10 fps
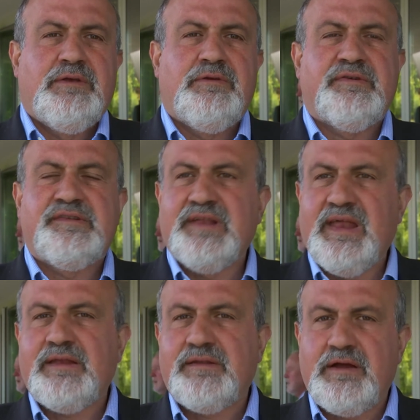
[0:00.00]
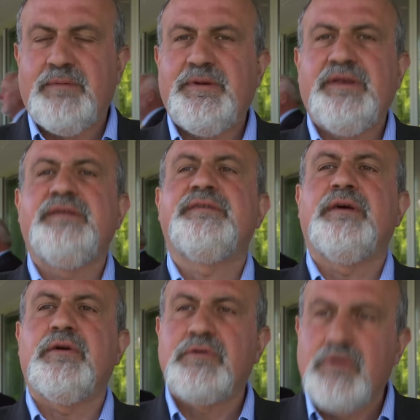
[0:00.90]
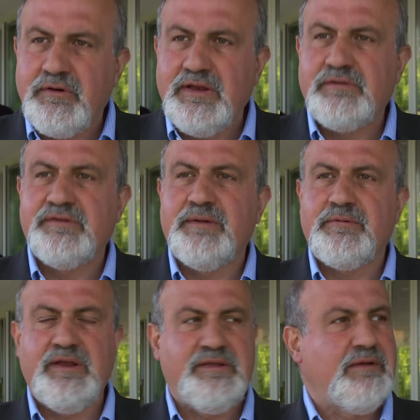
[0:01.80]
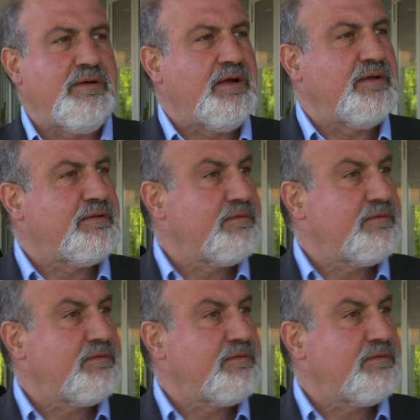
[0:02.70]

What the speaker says: should select companies according to some criteria.